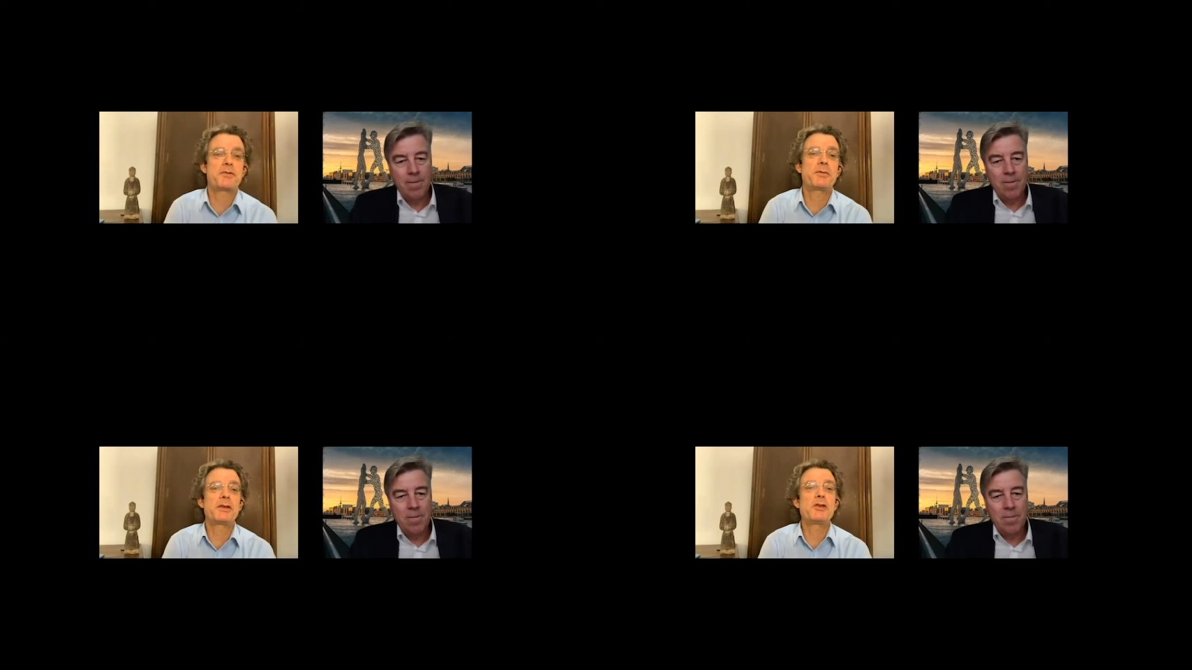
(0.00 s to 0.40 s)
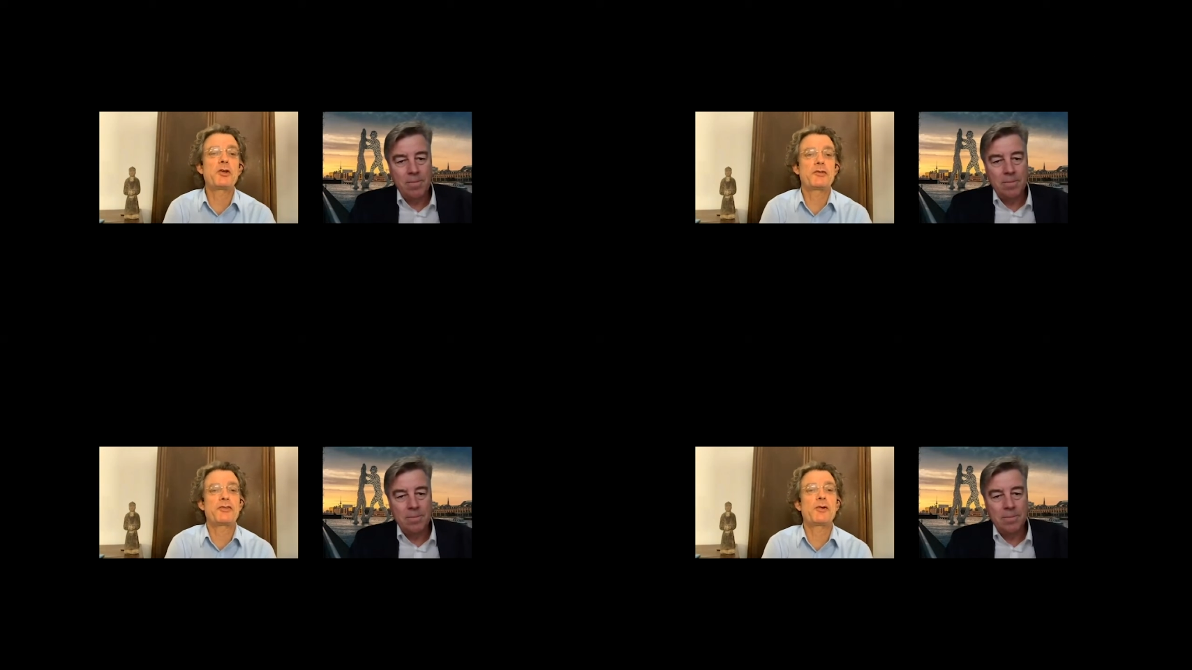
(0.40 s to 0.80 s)
Speaker 1: probably
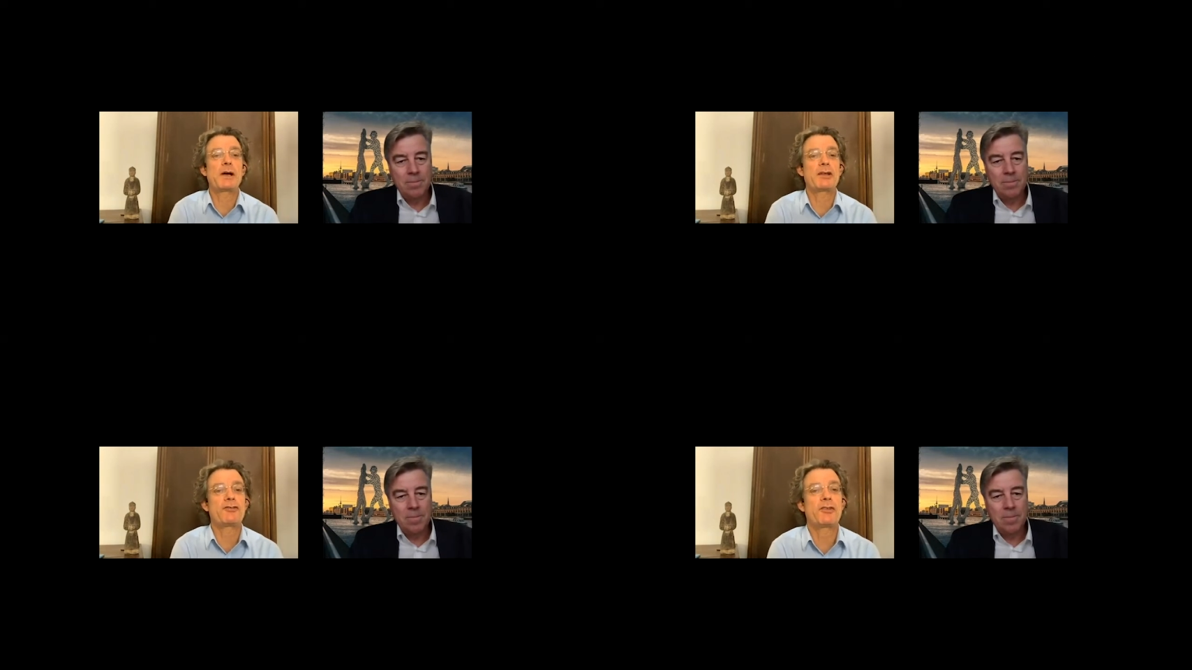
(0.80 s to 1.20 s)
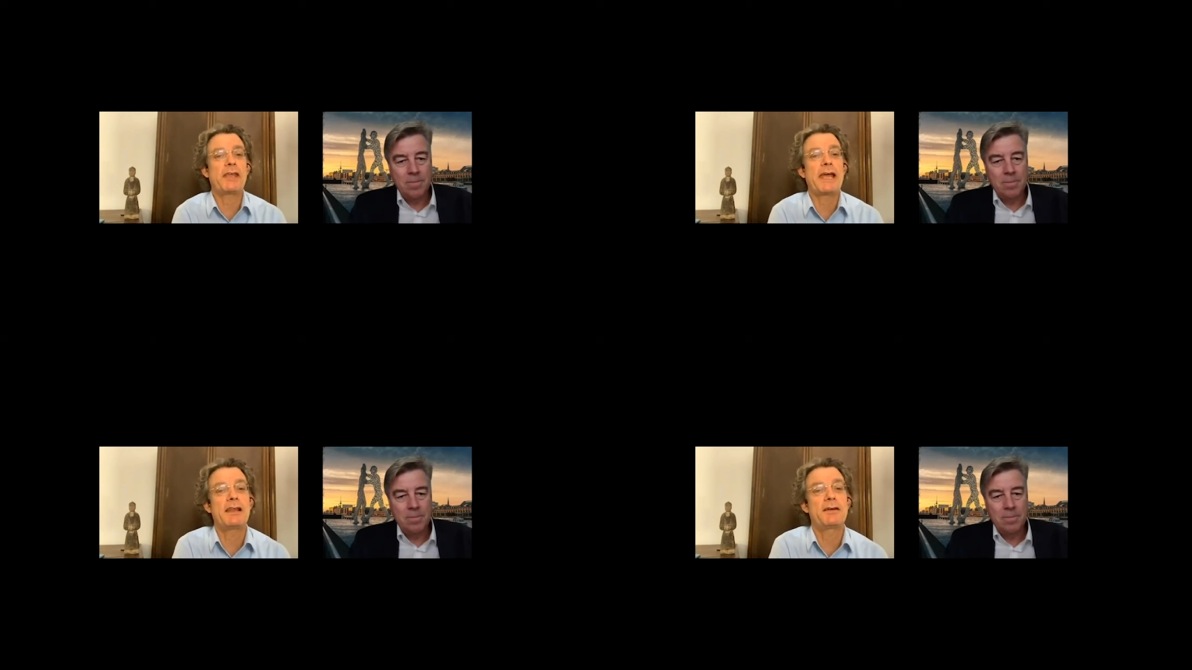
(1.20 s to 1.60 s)
not so much on
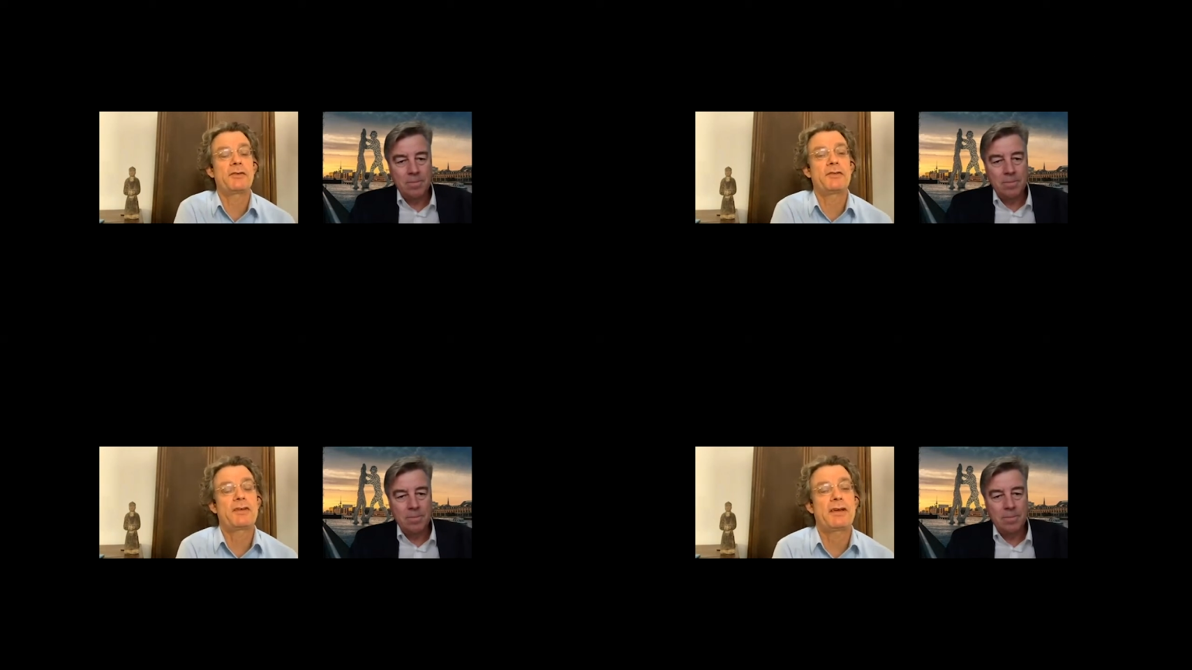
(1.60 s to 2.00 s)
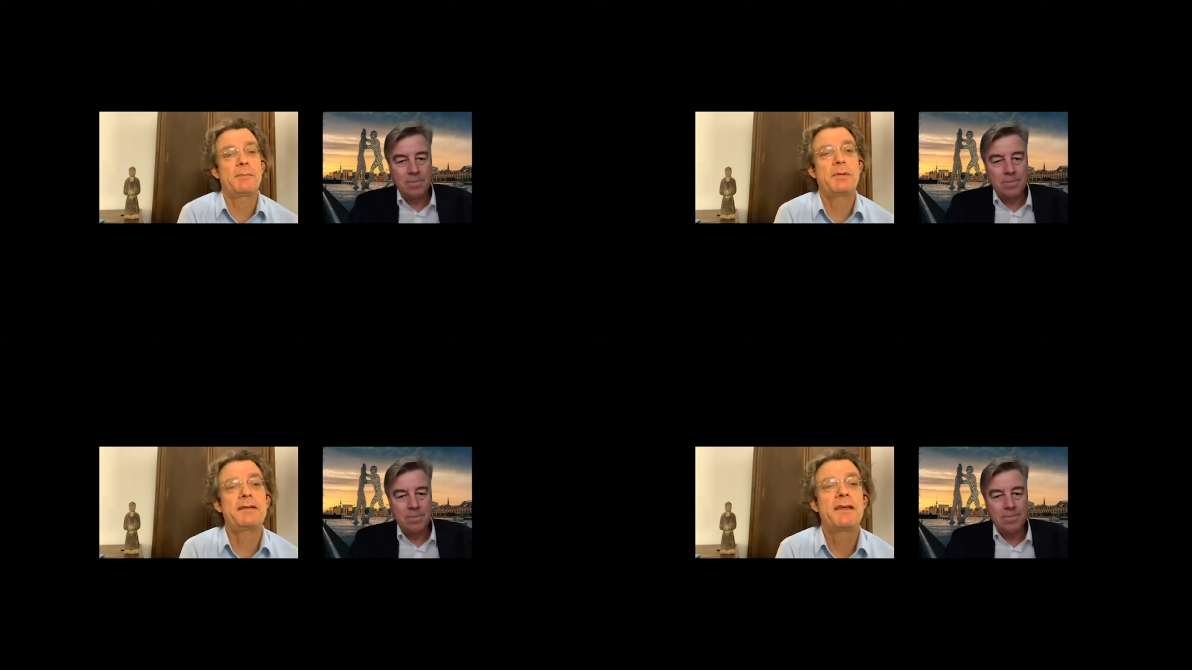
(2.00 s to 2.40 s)
the elegant
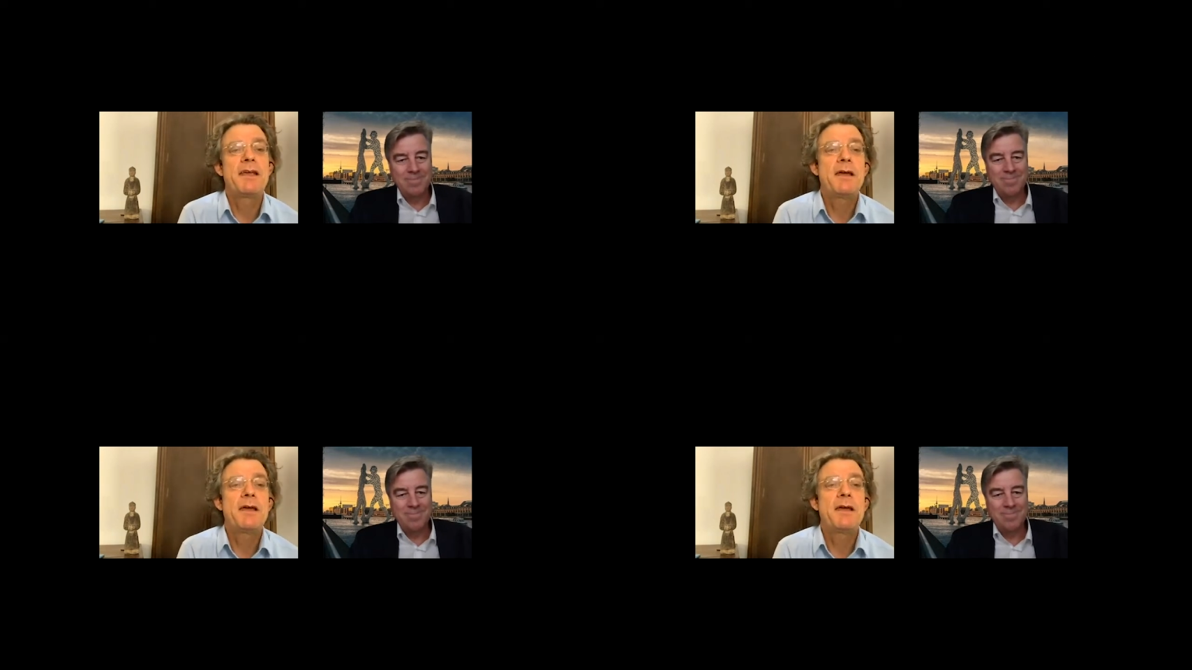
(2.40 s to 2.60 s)
side but